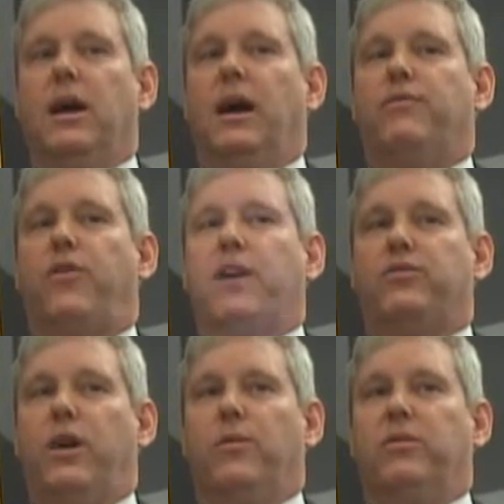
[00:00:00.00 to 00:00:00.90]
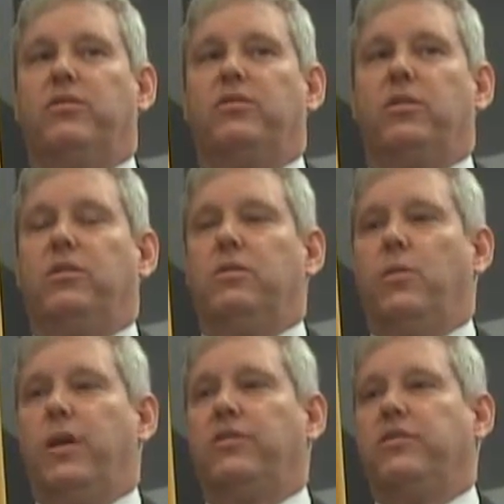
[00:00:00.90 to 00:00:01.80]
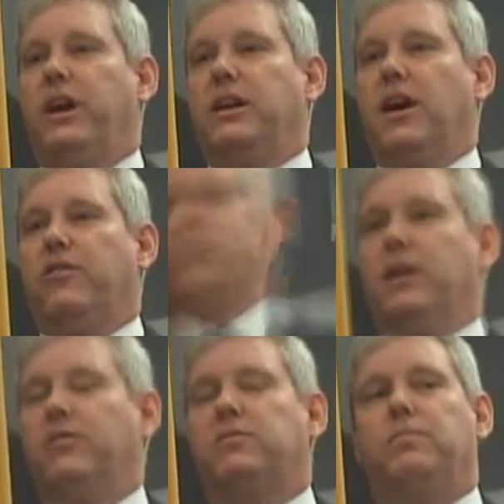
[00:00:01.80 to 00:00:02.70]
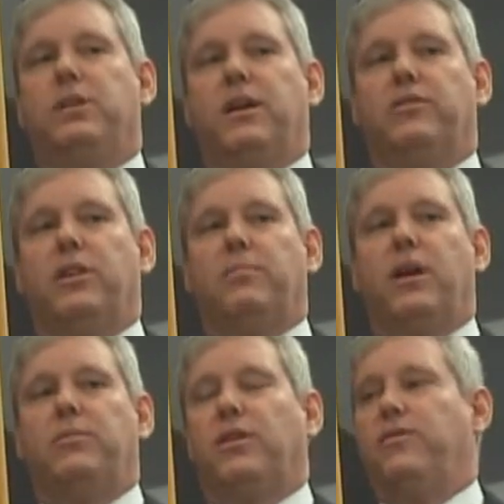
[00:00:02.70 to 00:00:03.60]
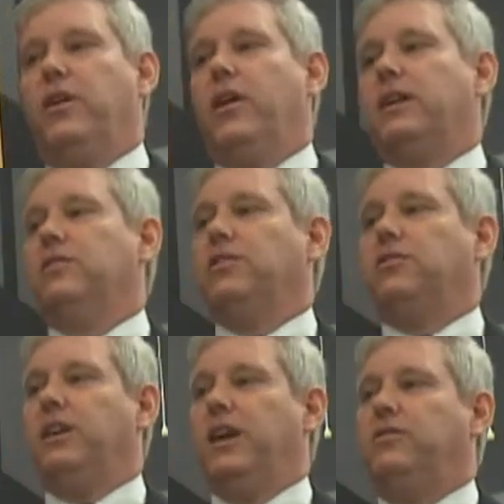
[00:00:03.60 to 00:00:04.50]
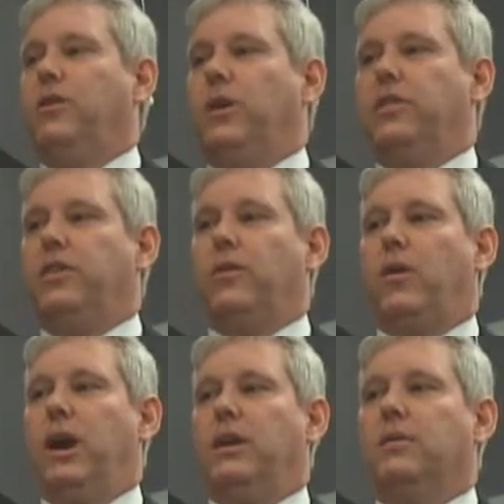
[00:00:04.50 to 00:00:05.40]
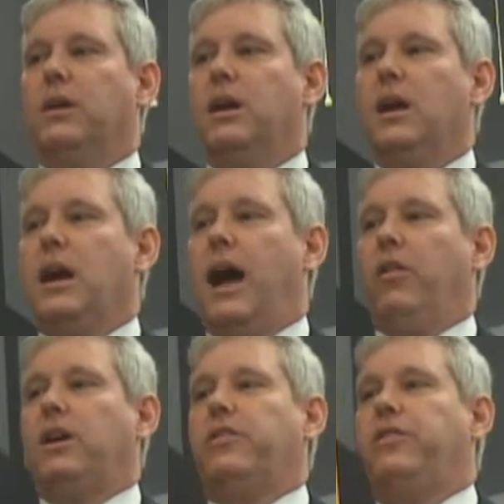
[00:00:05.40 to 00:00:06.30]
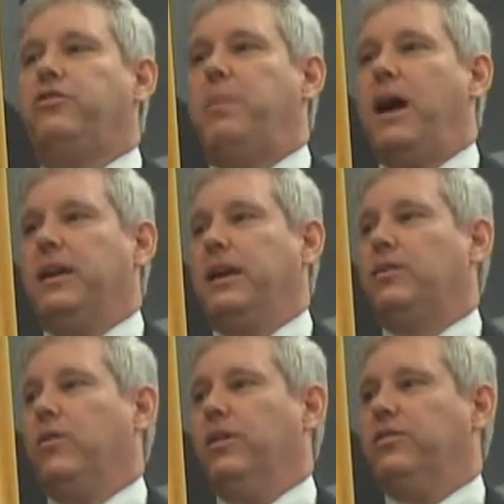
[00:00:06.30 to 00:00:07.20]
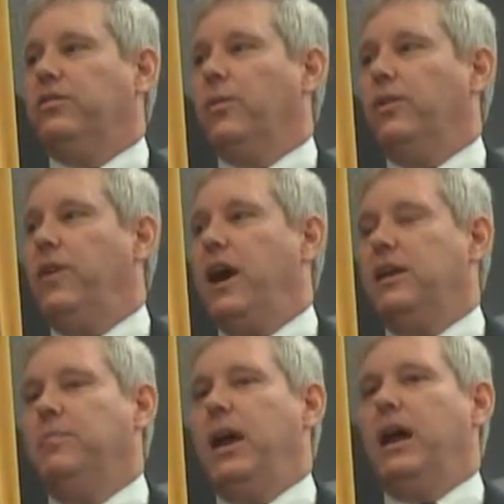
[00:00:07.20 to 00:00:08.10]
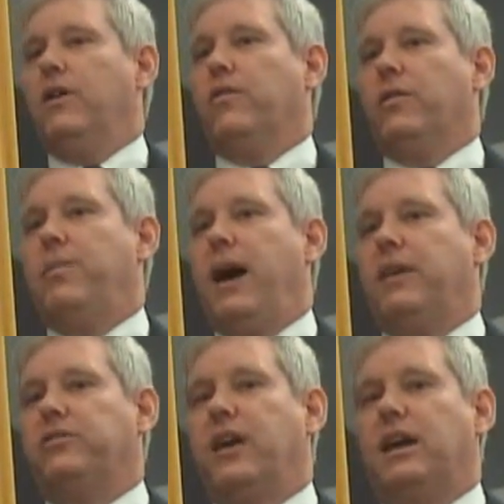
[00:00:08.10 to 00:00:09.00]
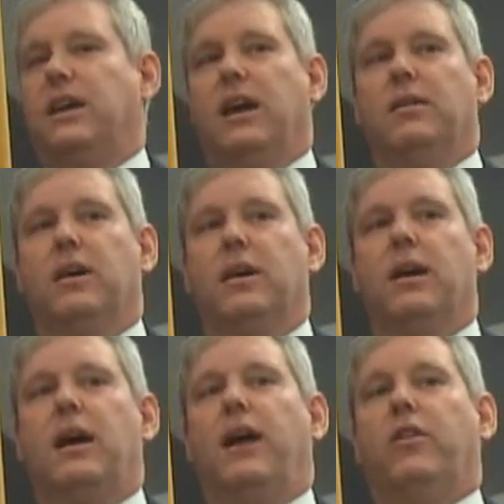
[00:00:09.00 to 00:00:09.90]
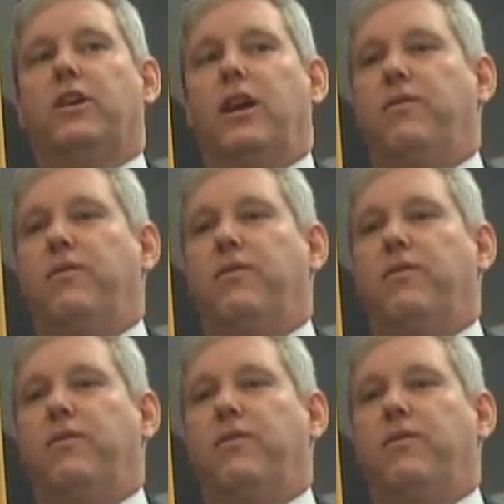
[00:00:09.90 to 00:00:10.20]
I'm frustrated with our state governments because sometimes I feel like it just can't do anything right. I look at the spending increases that we've had in Maine over the past decade. I look at our